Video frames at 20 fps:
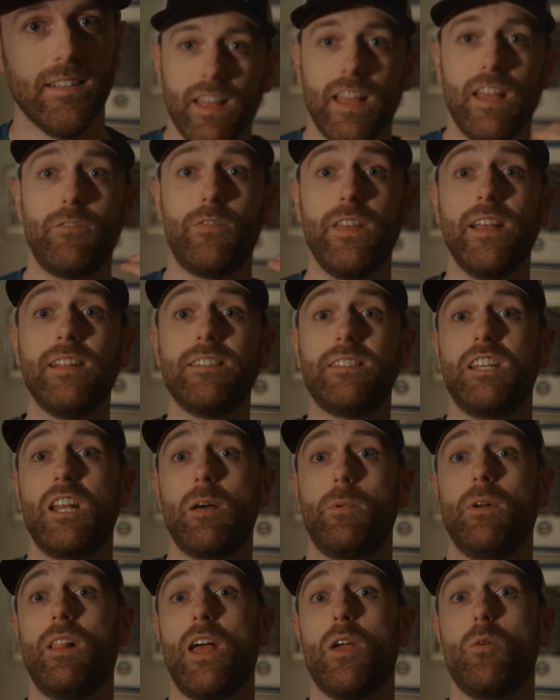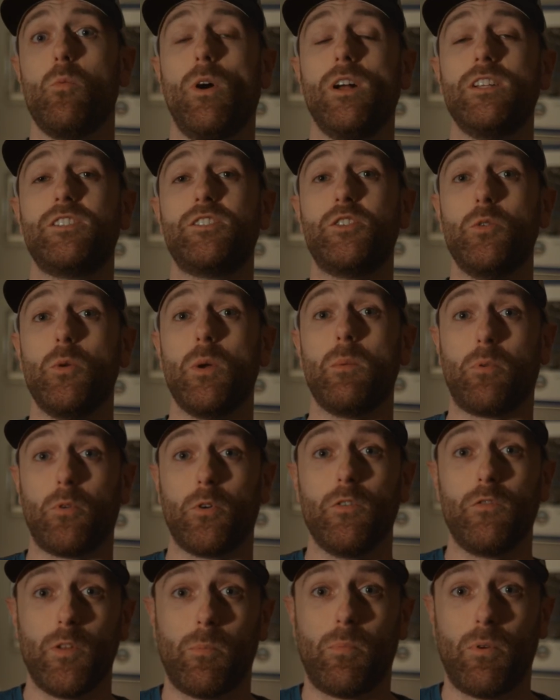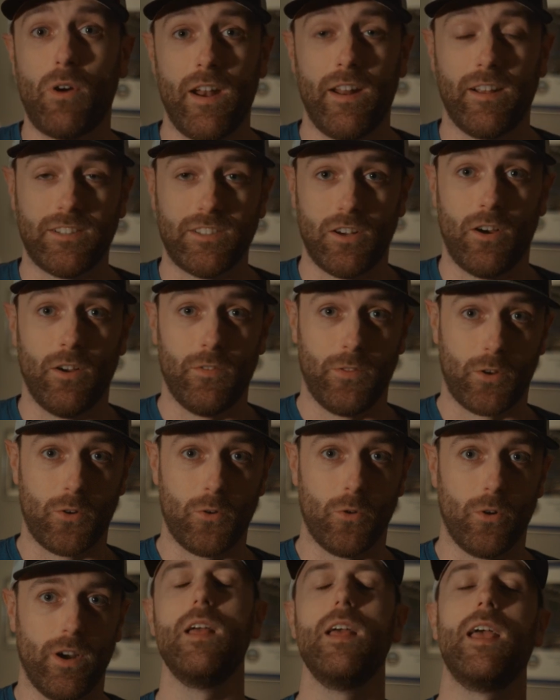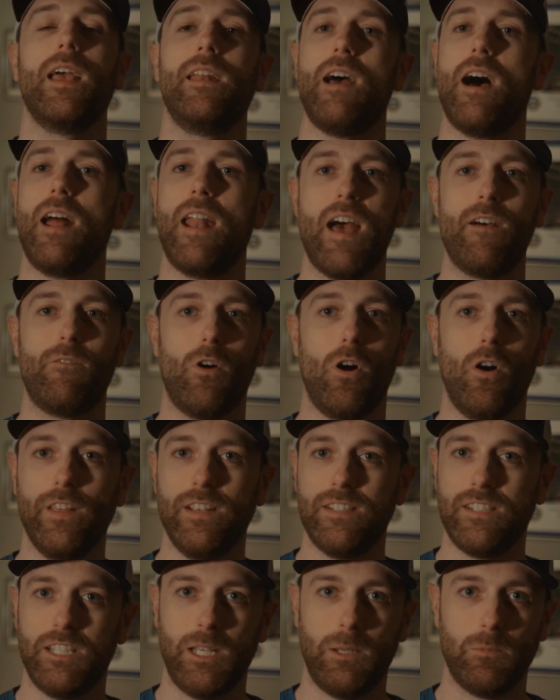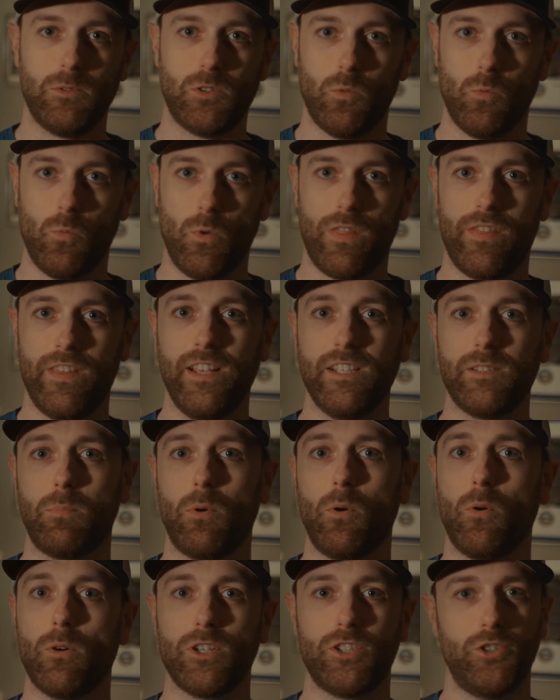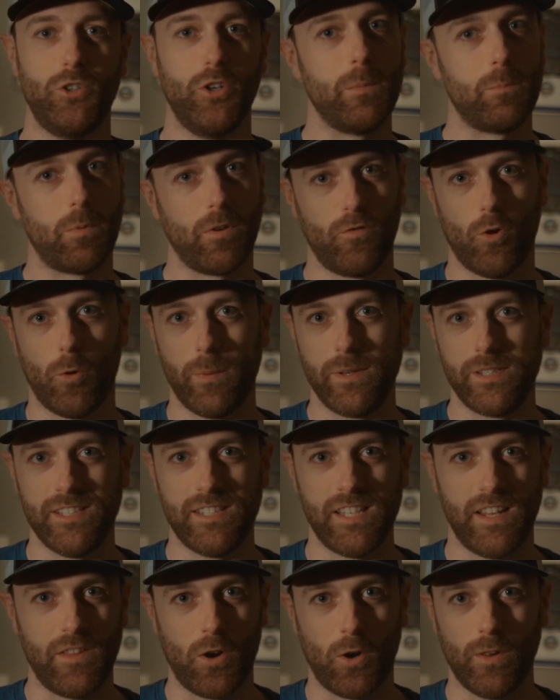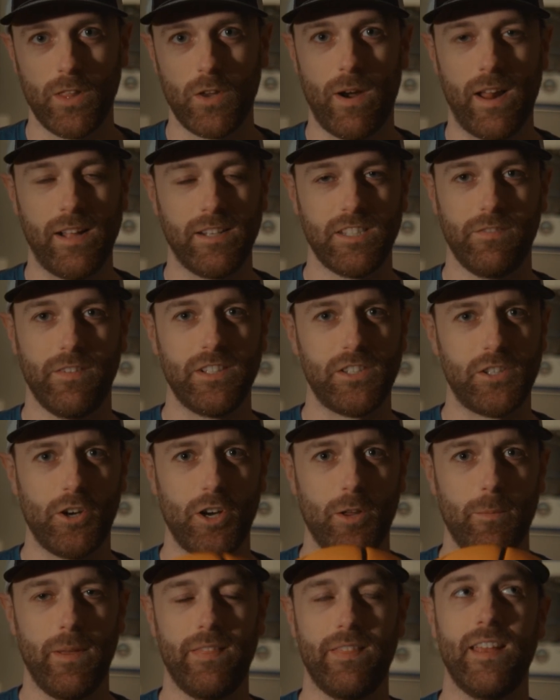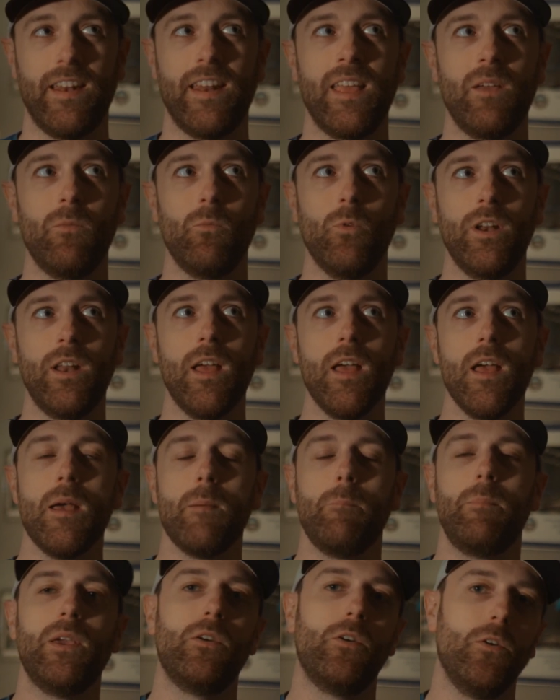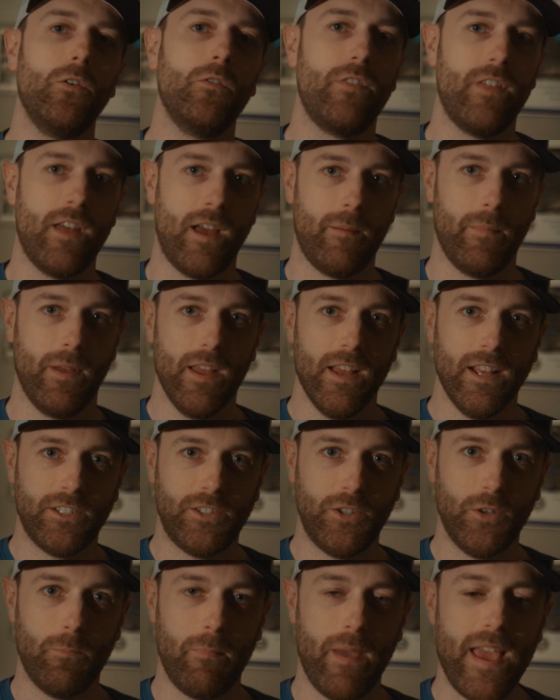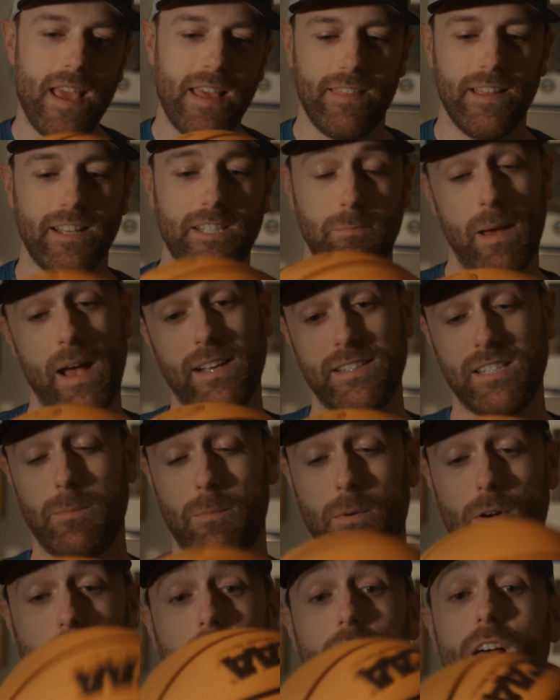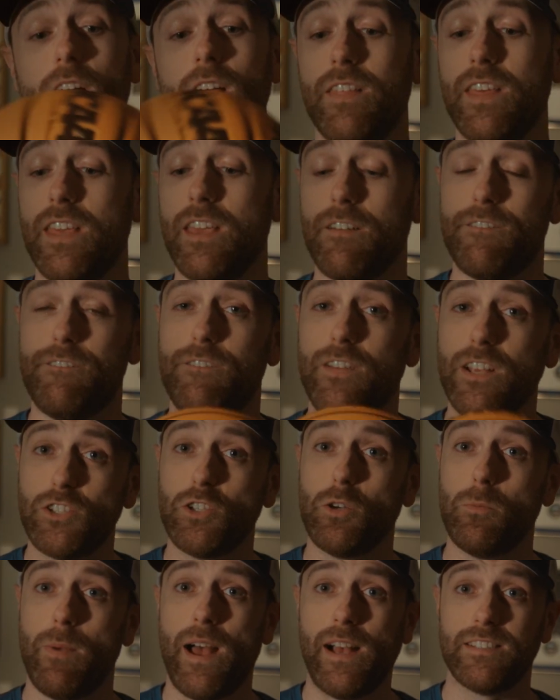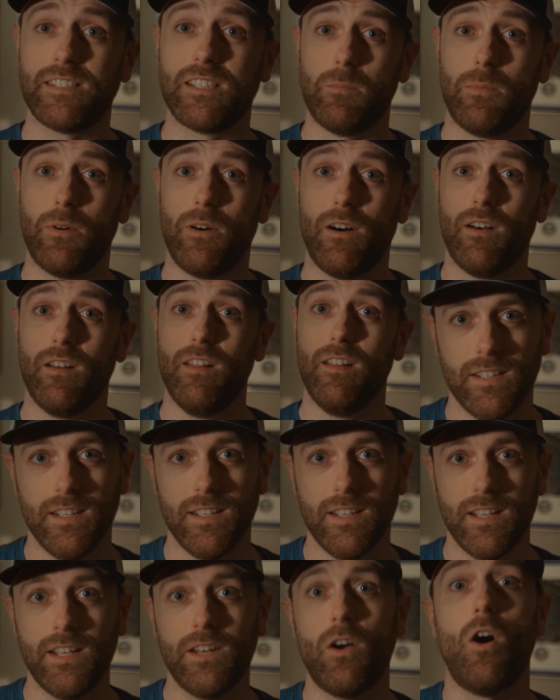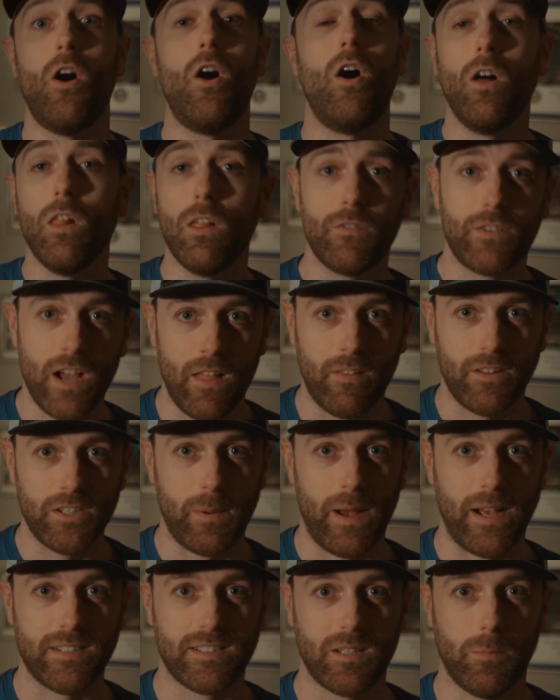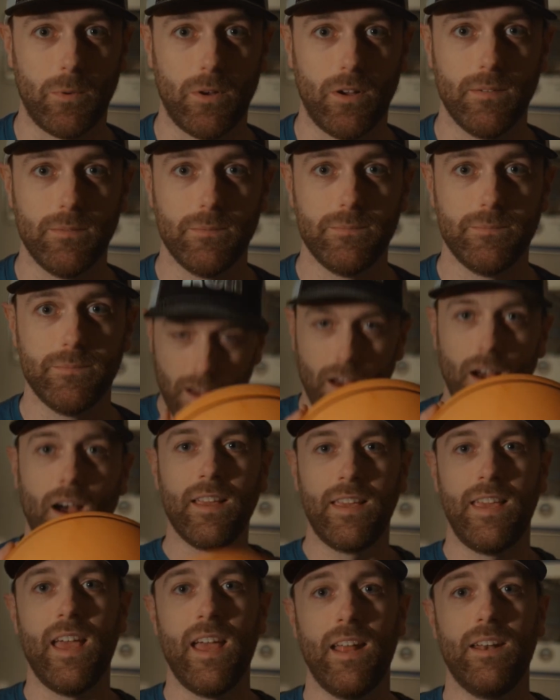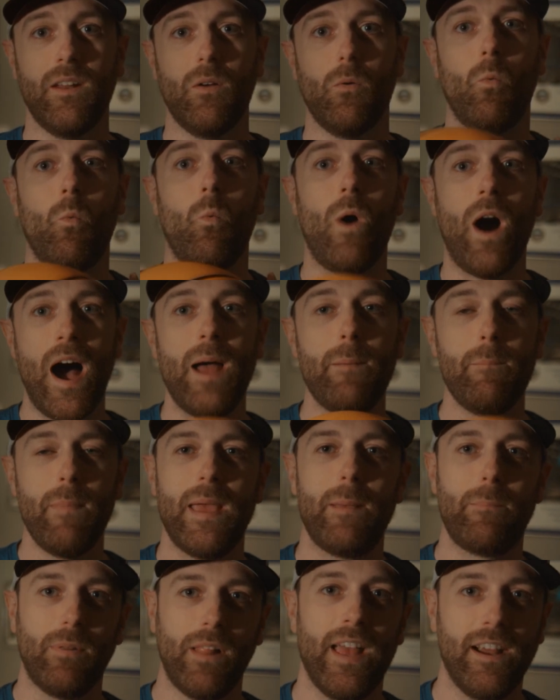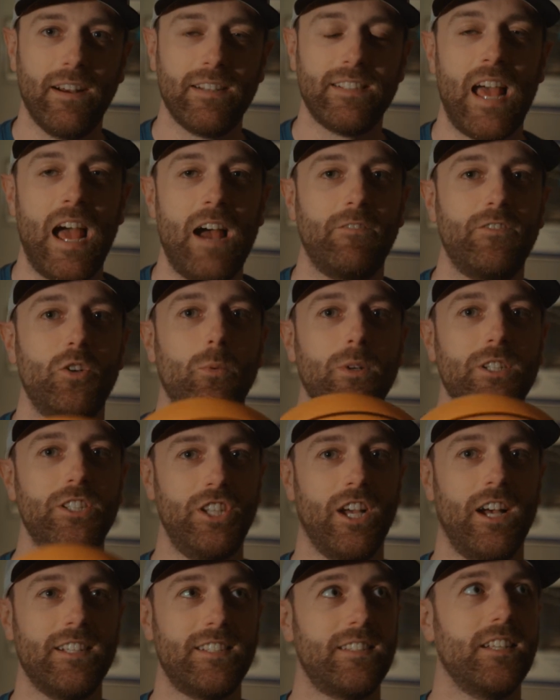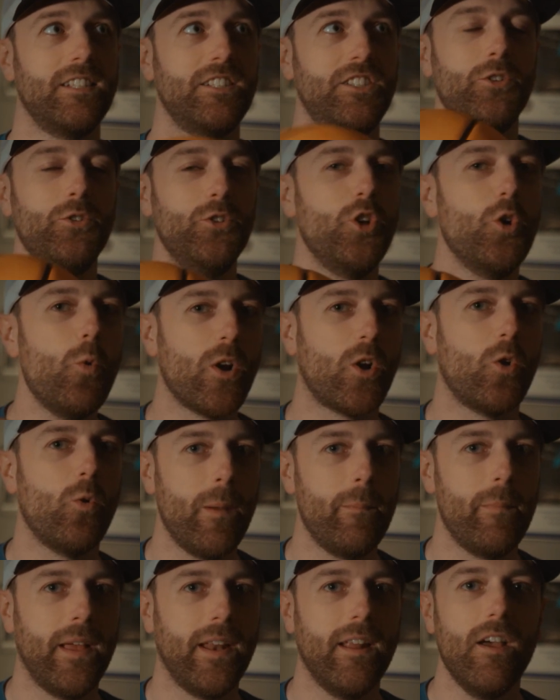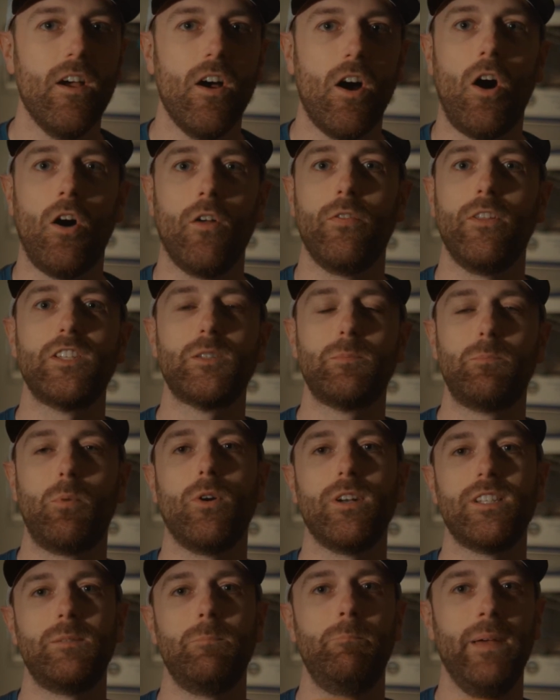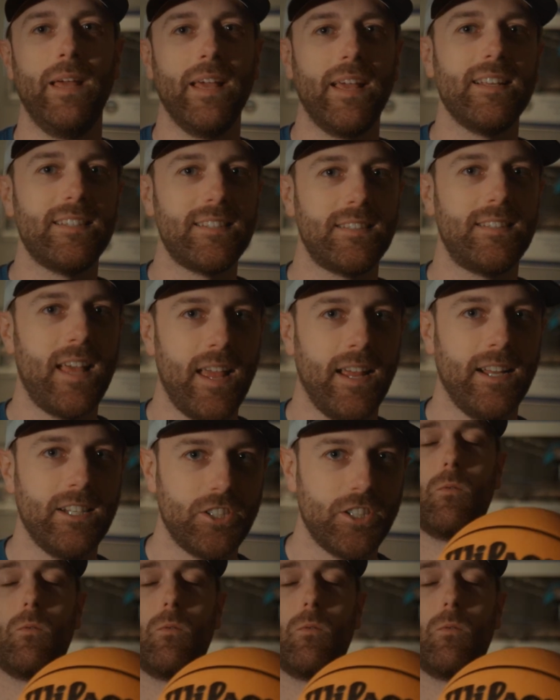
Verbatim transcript: If the NCAA wants to improve the product on the court and not have all these teams with these poor shooting performances in the early rounds of the tournament, then it would behoove them to make this basketball the official basketball in all of college basketball. Again, why make players have to adjust to new equipment on the sport's biggest stage?